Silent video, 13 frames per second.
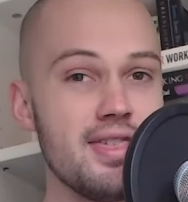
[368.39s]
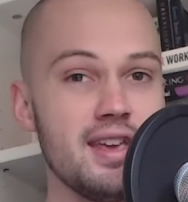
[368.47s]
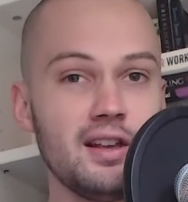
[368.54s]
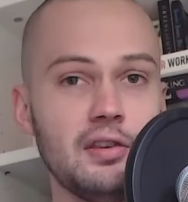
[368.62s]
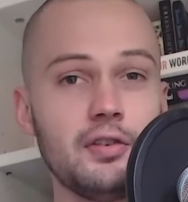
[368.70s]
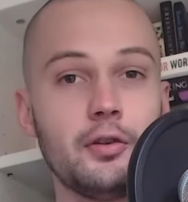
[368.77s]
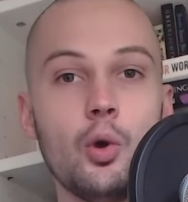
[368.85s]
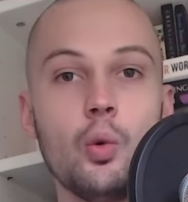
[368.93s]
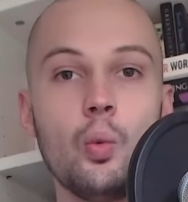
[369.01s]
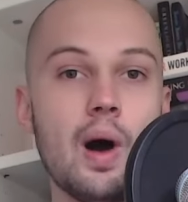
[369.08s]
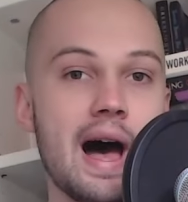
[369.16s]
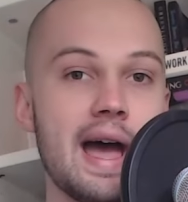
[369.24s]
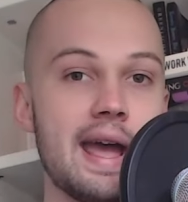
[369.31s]
So,
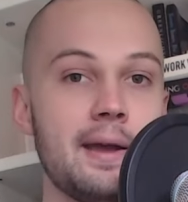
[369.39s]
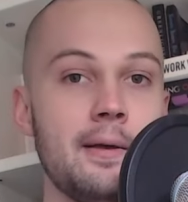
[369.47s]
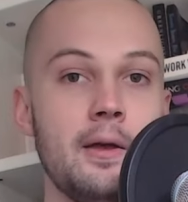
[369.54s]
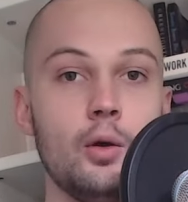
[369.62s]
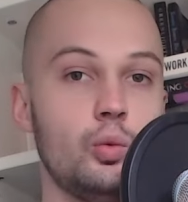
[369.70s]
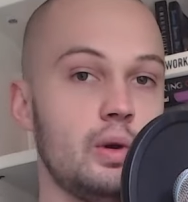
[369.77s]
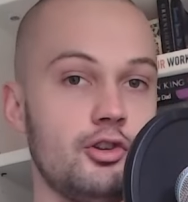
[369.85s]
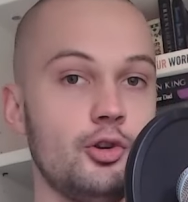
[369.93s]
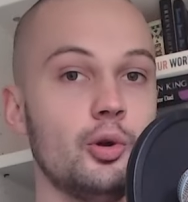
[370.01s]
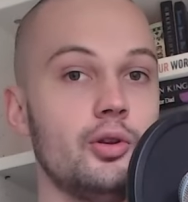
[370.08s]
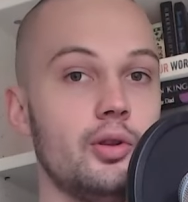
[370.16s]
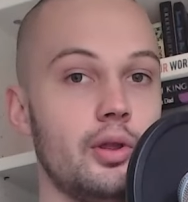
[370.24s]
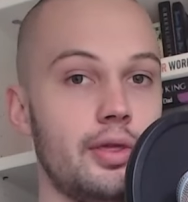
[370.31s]
why we should
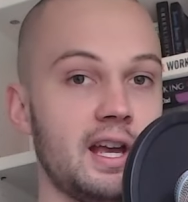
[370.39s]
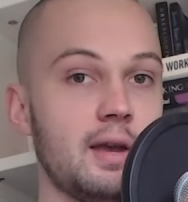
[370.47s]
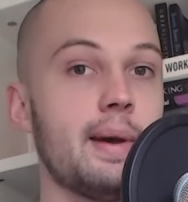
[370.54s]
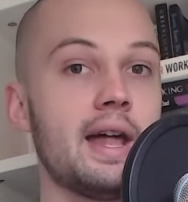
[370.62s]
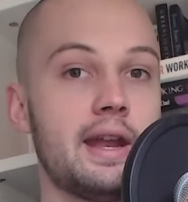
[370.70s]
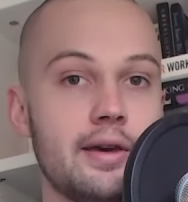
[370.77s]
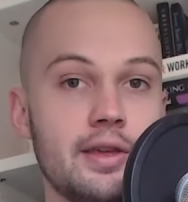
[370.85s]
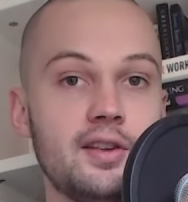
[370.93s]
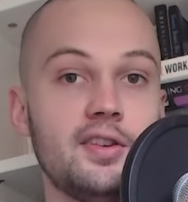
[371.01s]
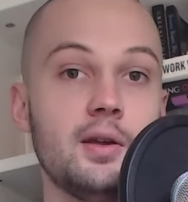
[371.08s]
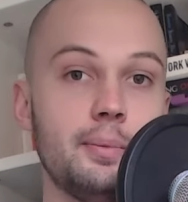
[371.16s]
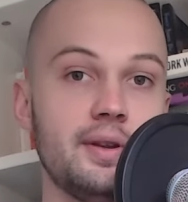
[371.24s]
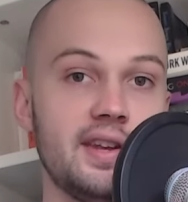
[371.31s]
think about ethics in a
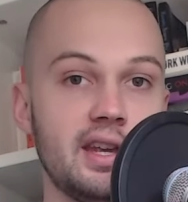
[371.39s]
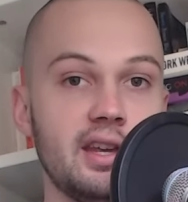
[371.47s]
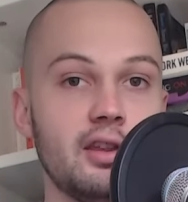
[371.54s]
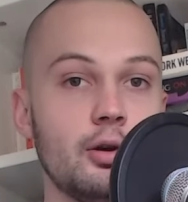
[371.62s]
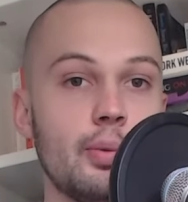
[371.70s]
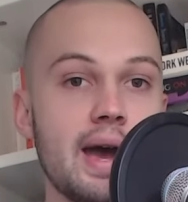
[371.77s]
particular way,